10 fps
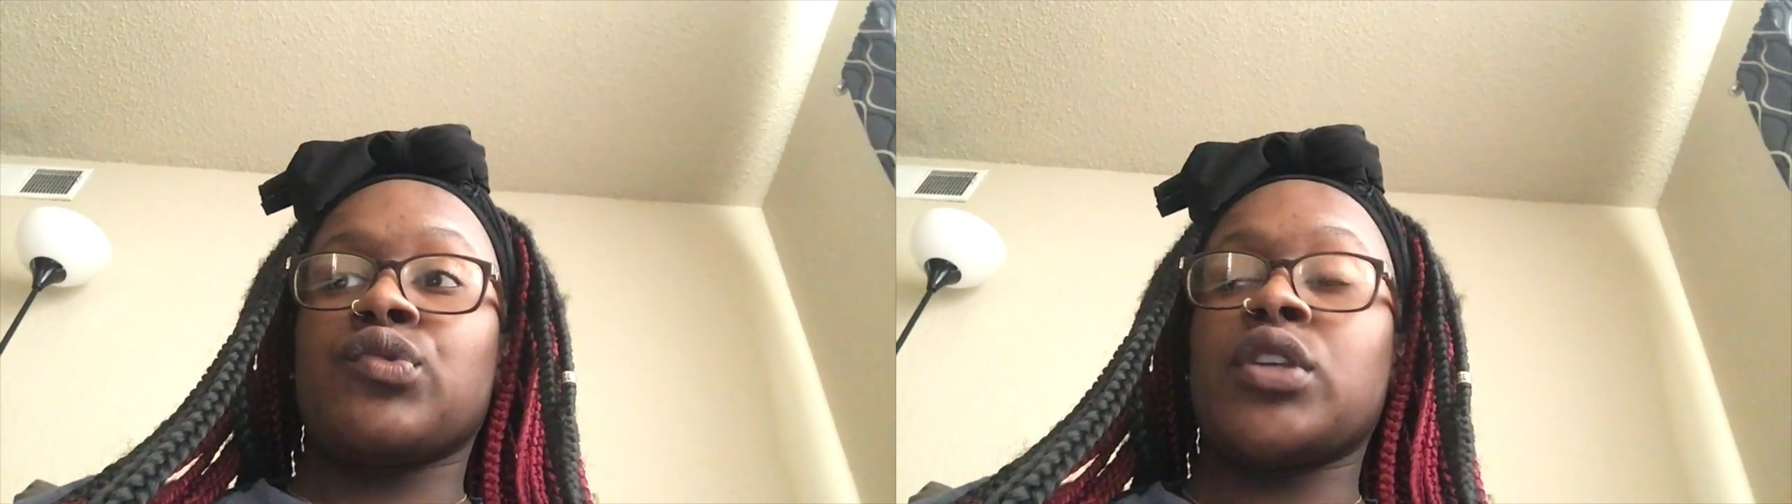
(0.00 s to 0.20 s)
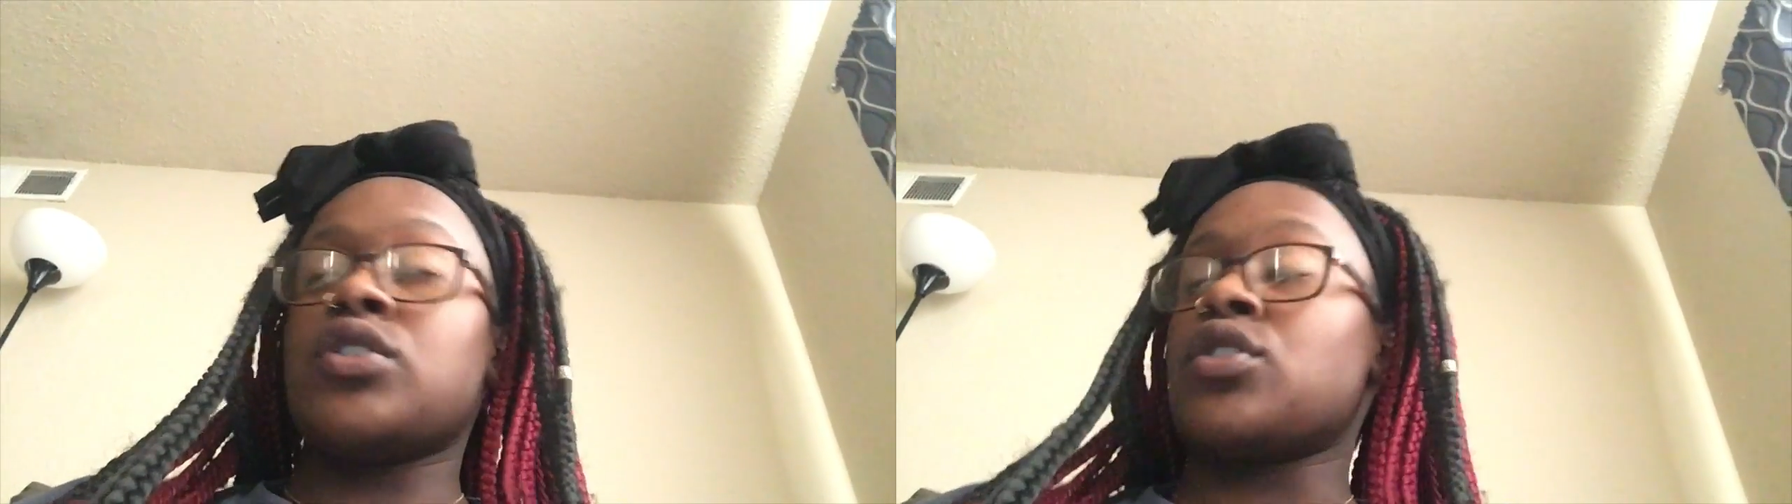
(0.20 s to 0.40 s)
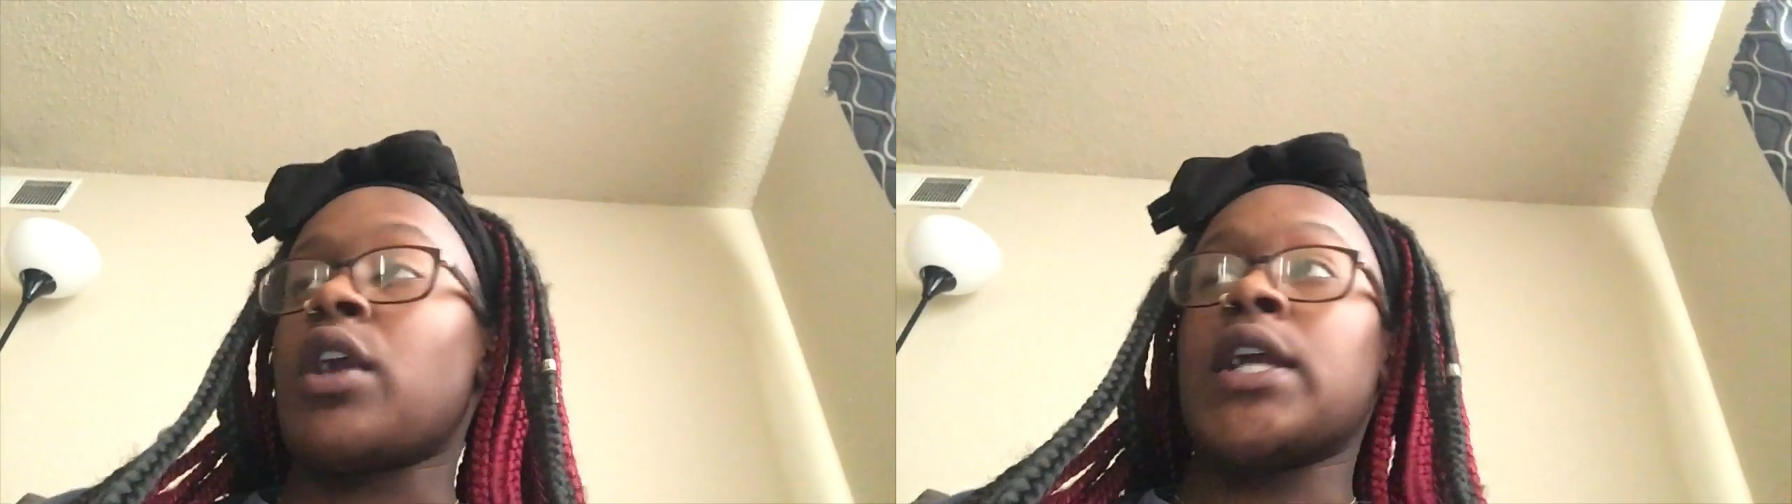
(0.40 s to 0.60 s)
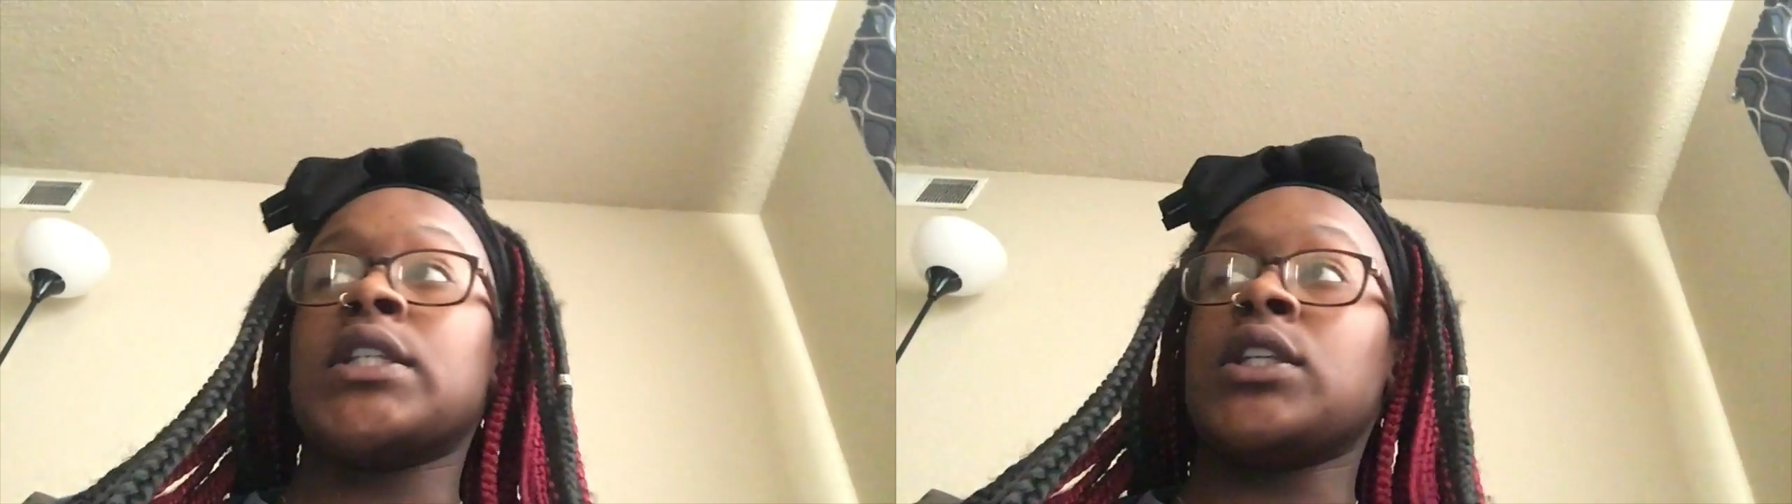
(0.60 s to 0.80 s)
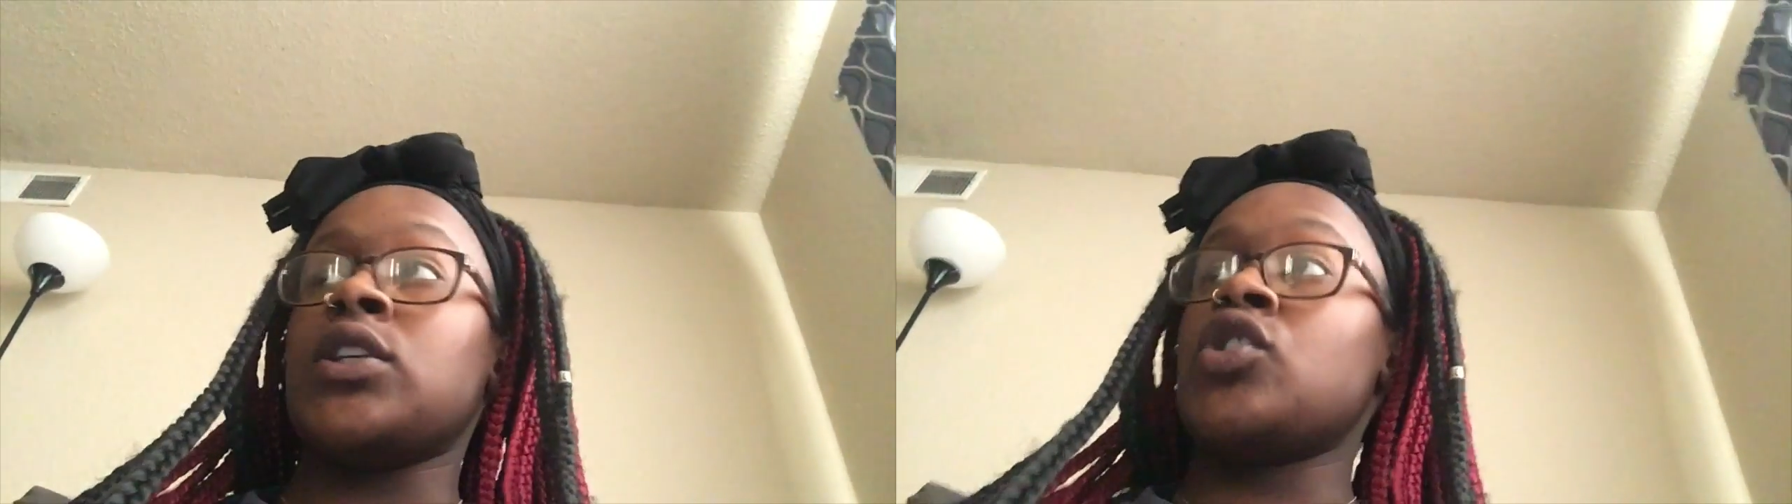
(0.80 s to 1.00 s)
It's just
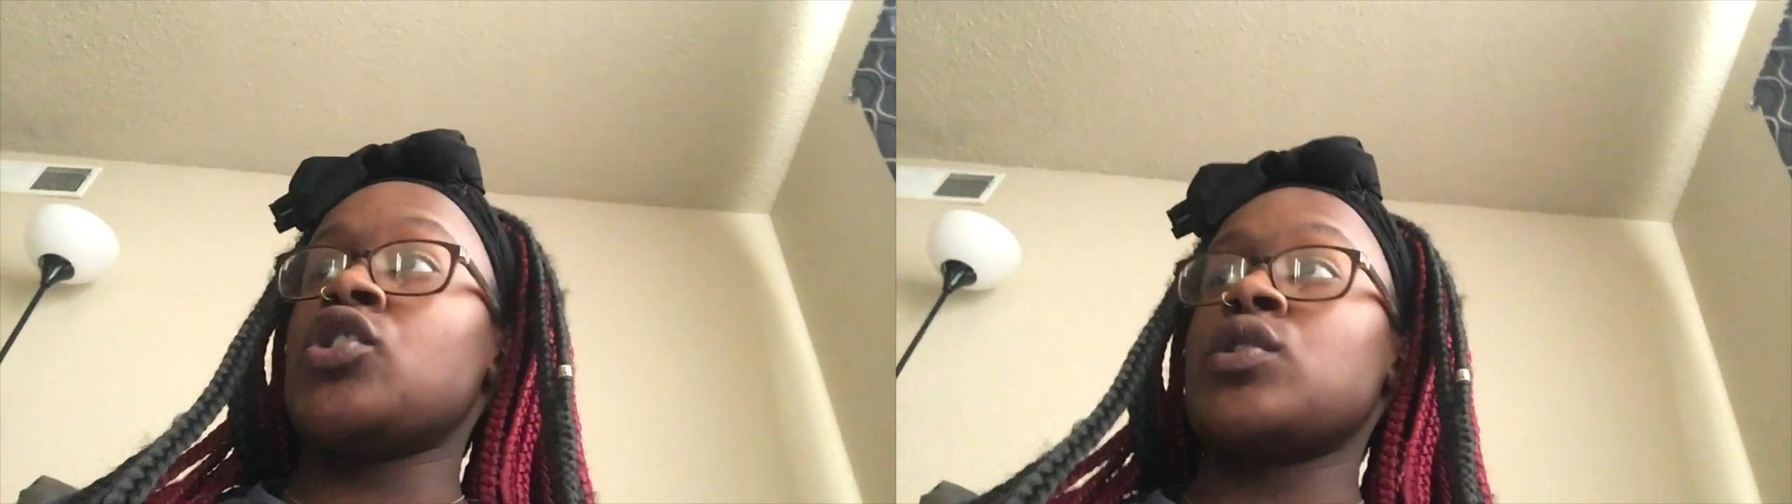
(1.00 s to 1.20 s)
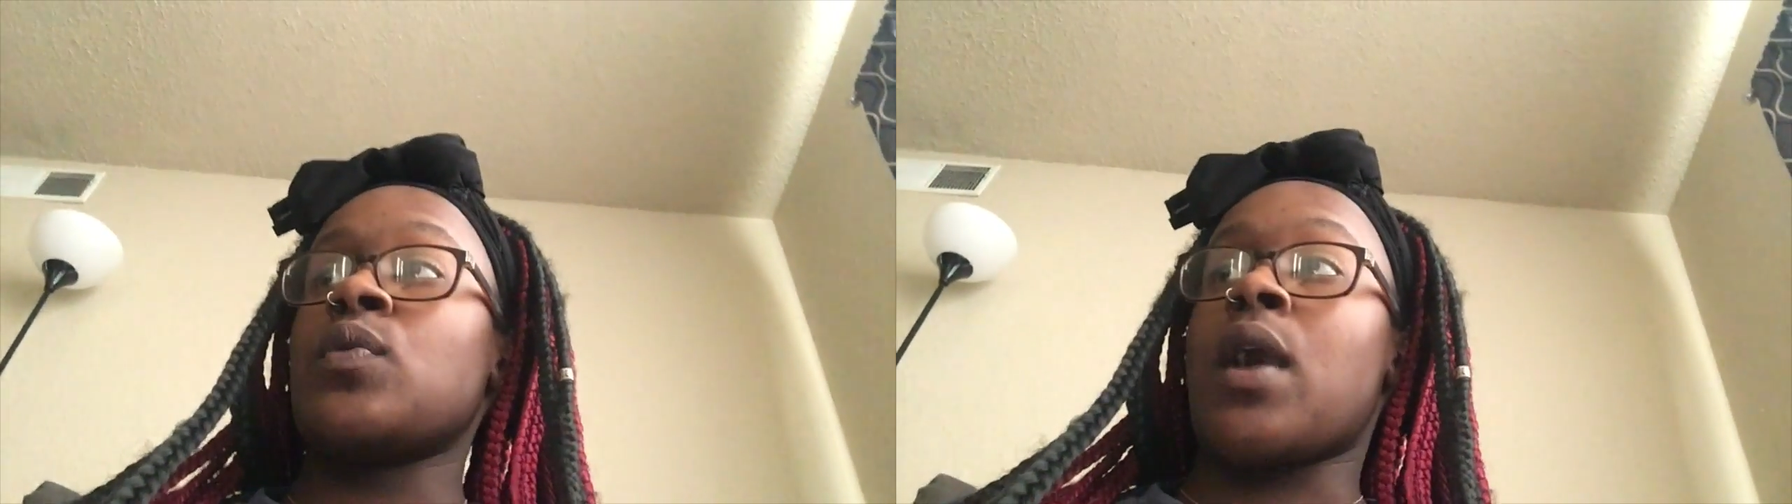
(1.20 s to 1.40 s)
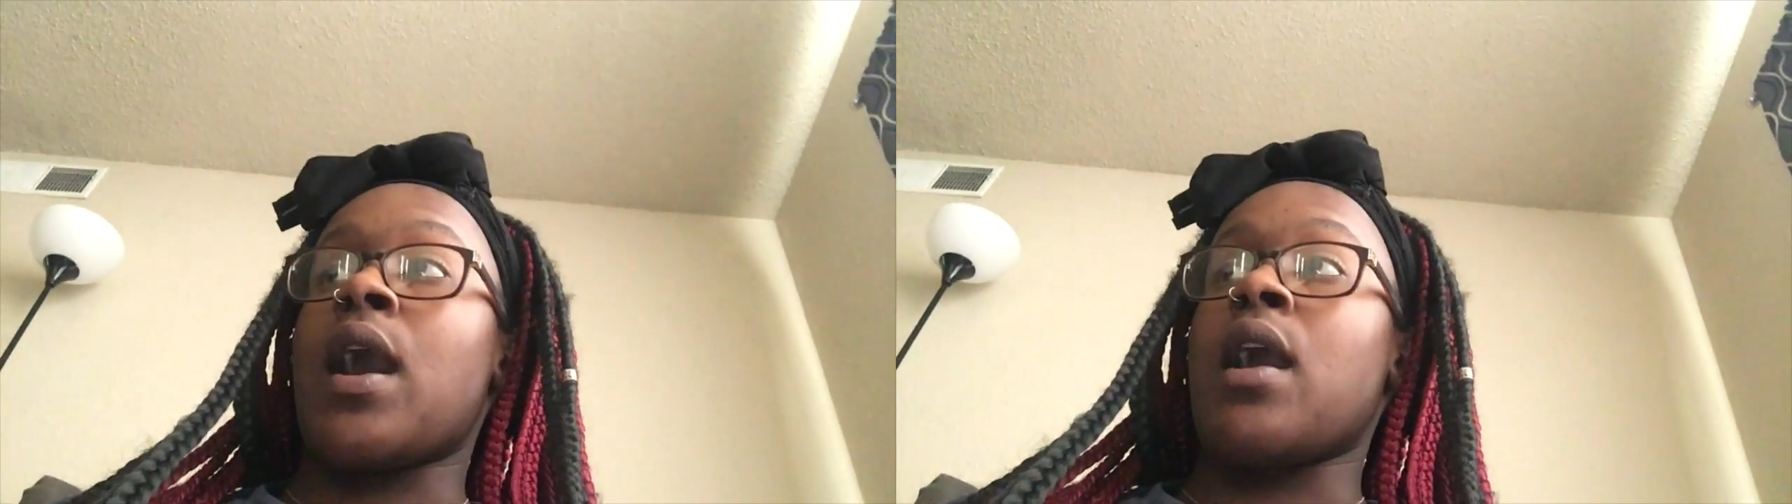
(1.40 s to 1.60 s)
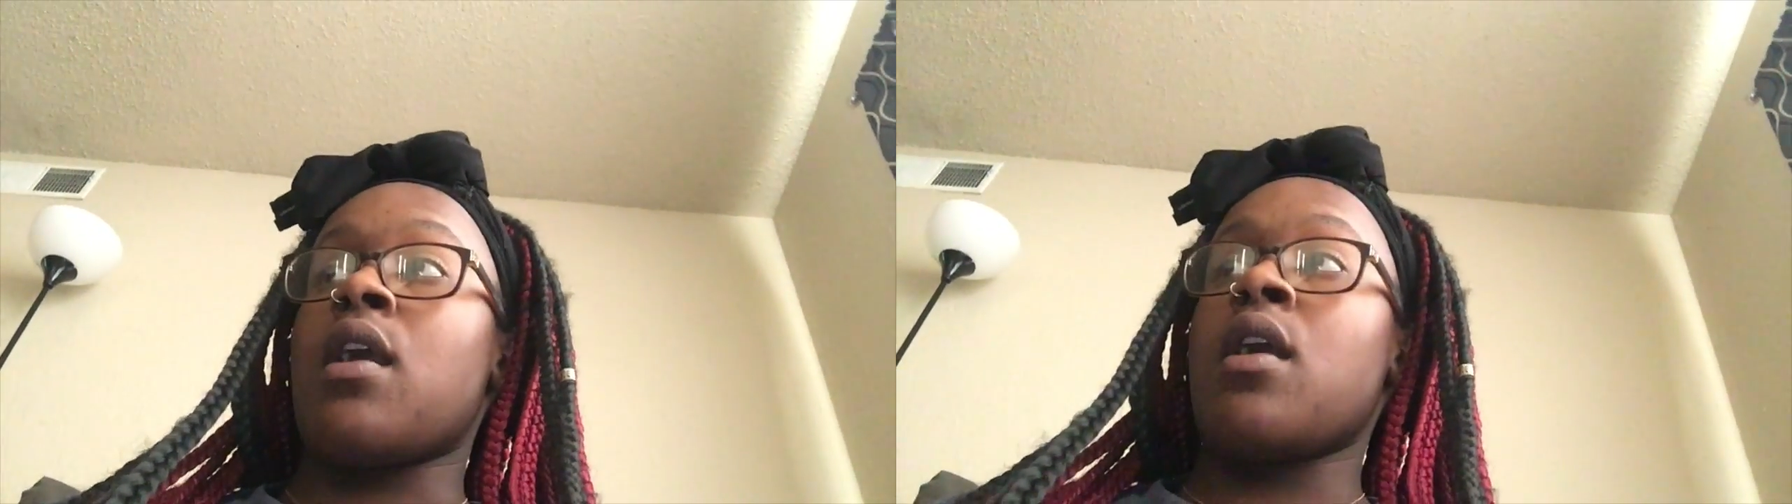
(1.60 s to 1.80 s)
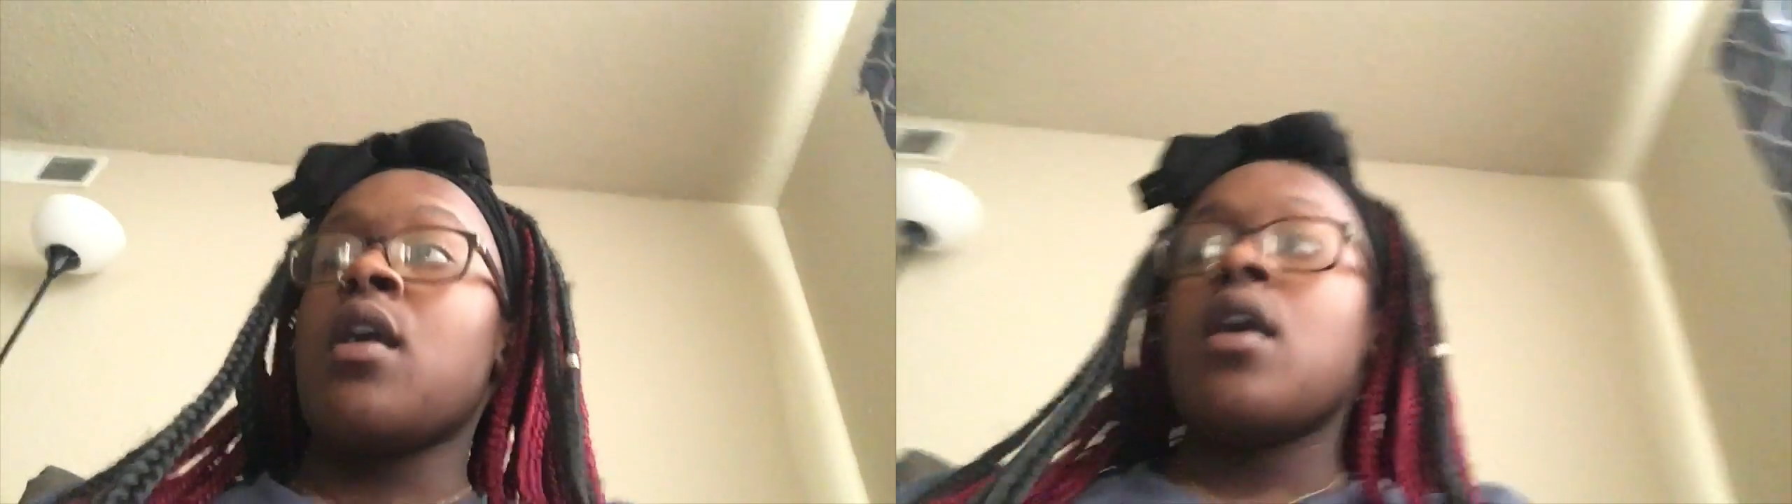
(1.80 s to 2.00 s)
crazy. It's just wild.